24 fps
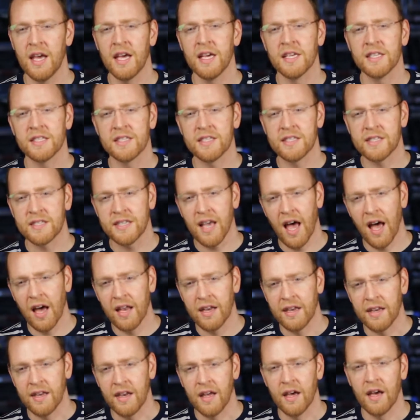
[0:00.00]

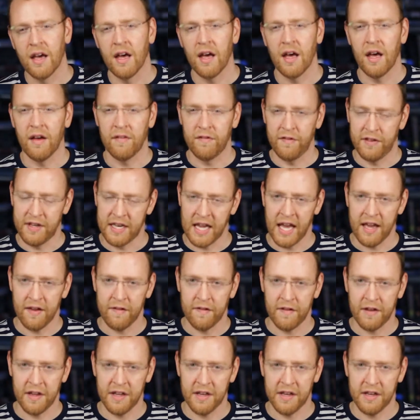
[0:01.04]
Son of
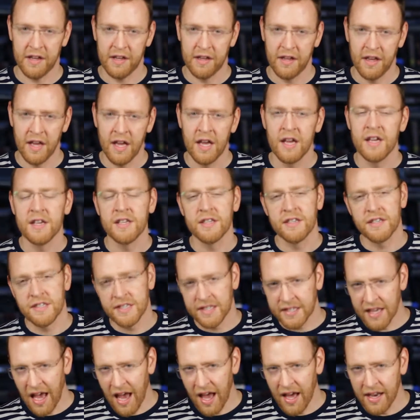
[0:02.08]
David,
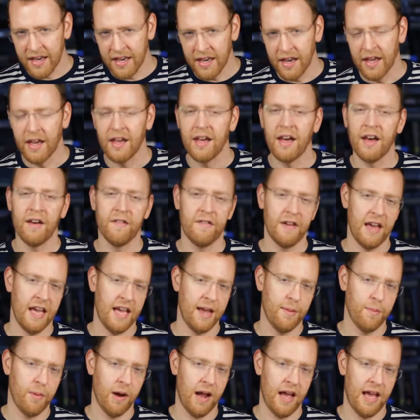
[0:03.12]
son of
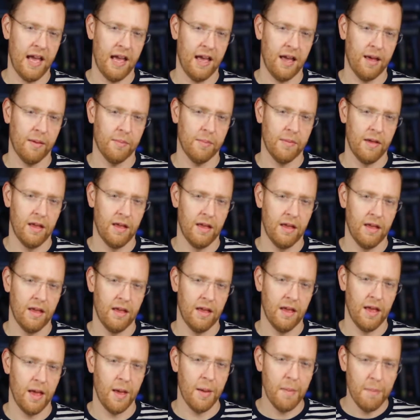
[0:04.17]
Abraham.
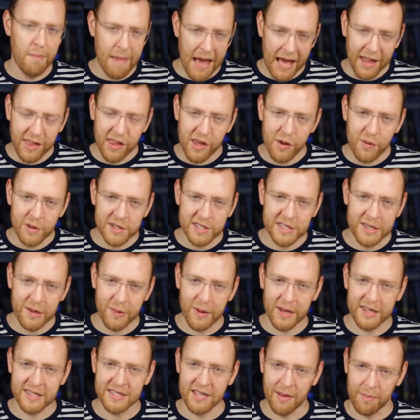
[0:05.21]
Matthew is
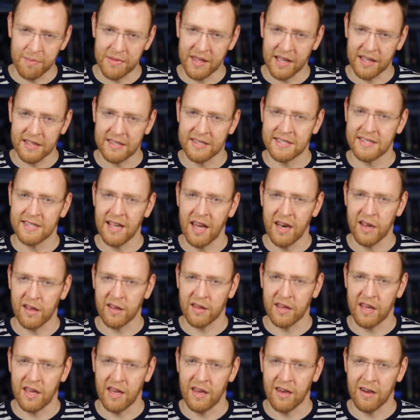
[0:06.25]
doing something subtle
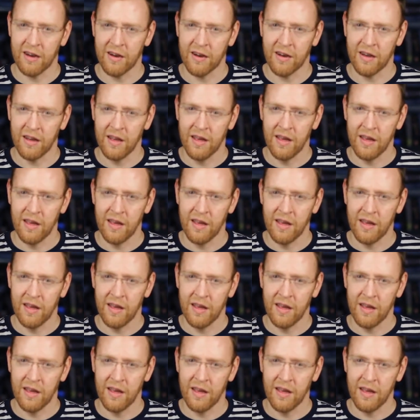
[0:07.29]
here.